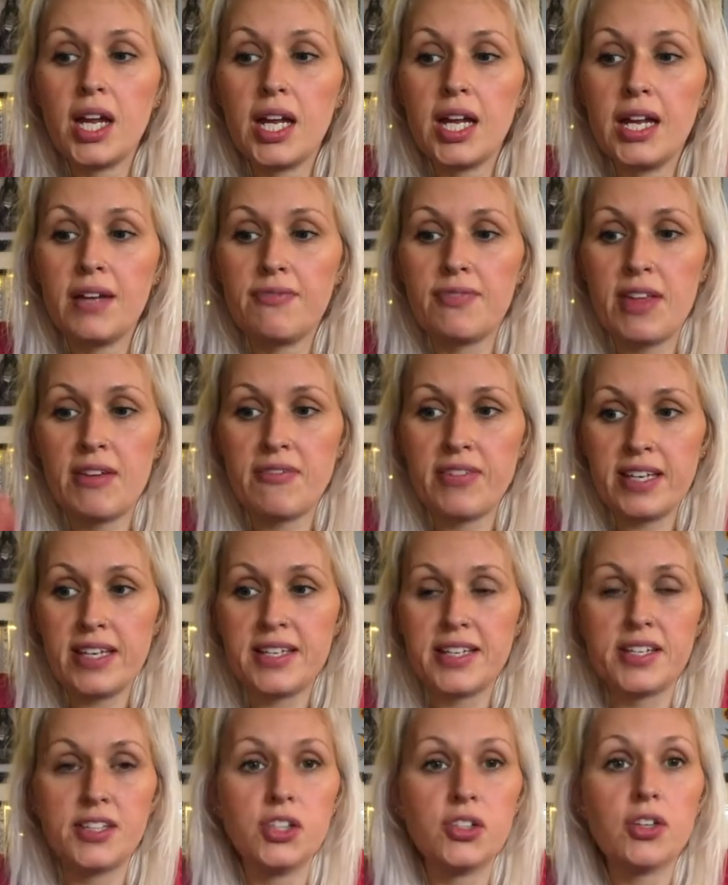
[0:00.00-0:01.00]
If they're
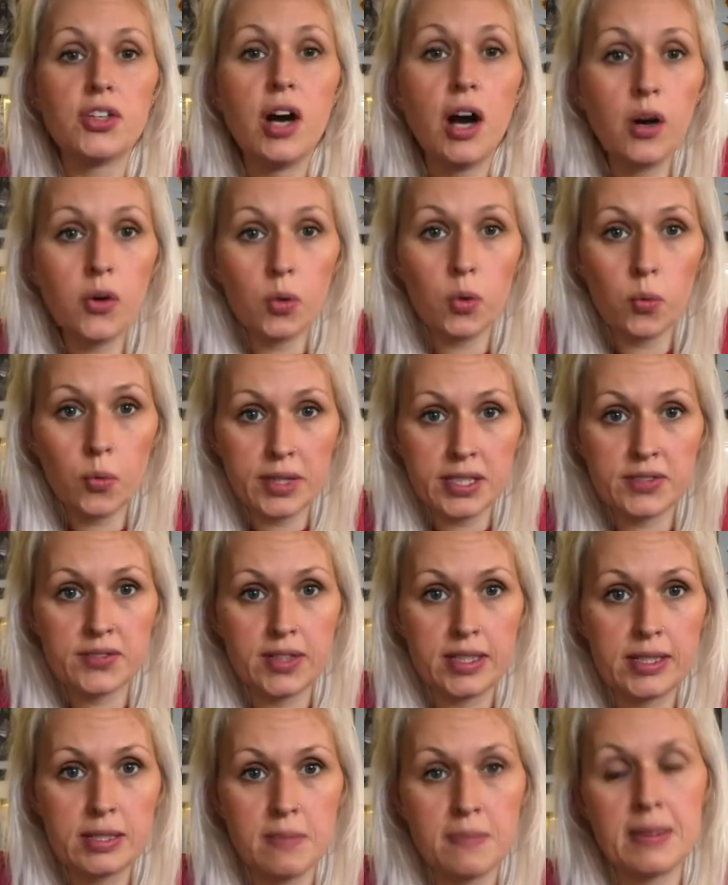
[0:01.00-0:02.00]
vegan, you can't always
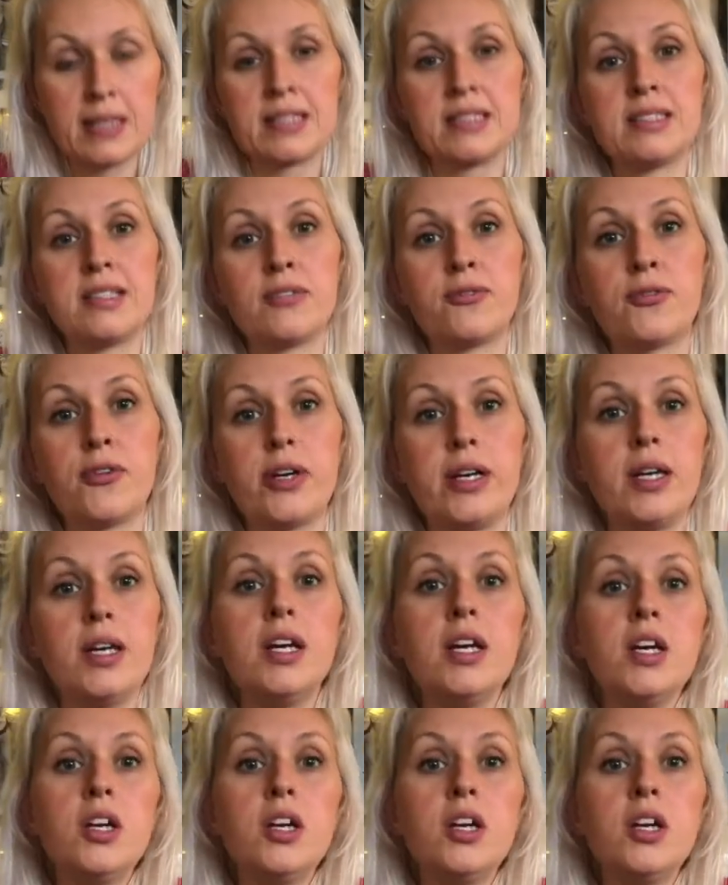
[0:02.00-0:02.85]
find them plastic free.